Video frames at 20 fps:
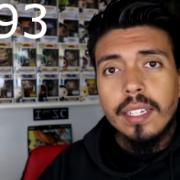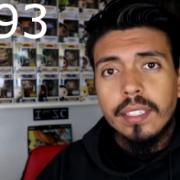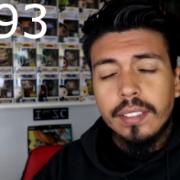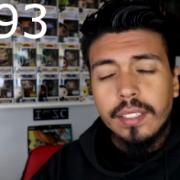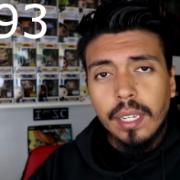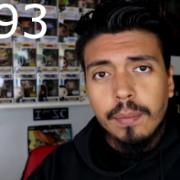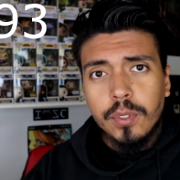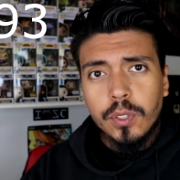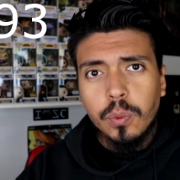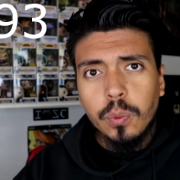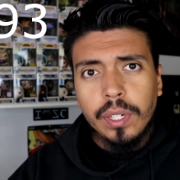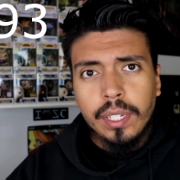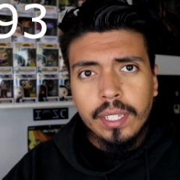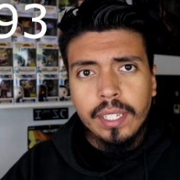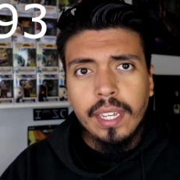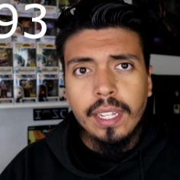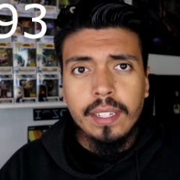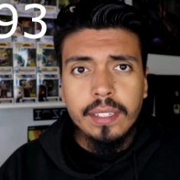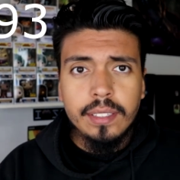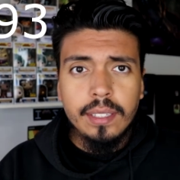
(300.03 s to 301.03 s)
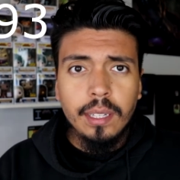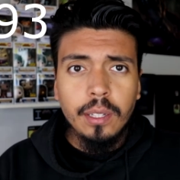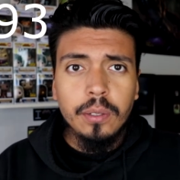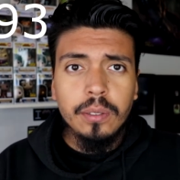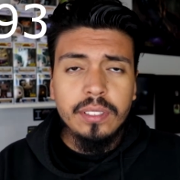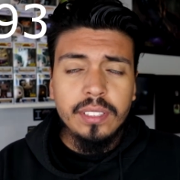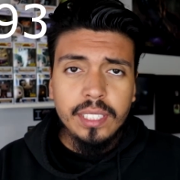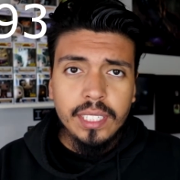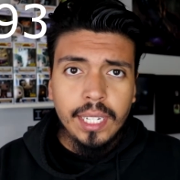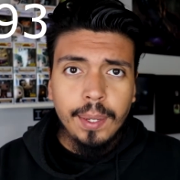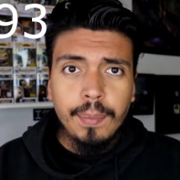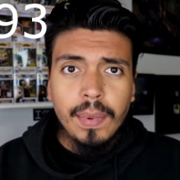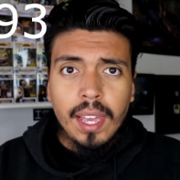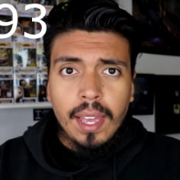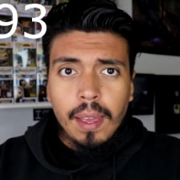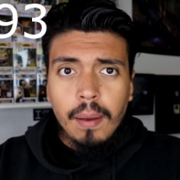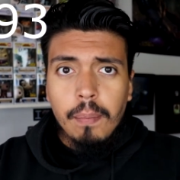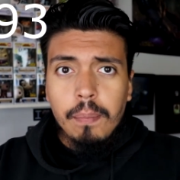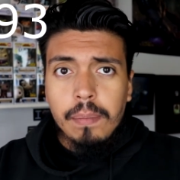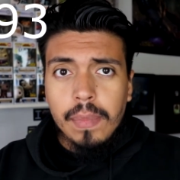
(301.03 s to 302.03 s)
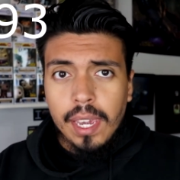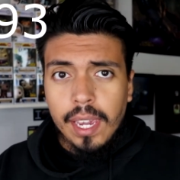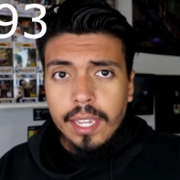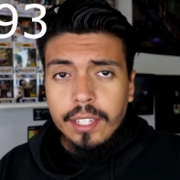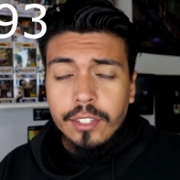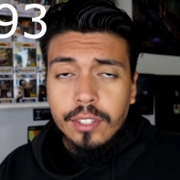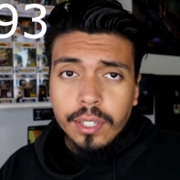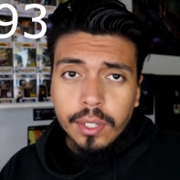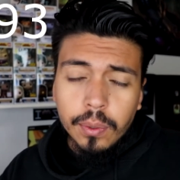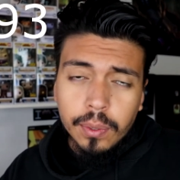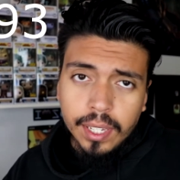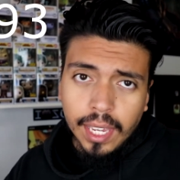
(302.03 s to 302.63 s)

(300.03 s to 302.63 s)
Tim Sweeney and his little team made 2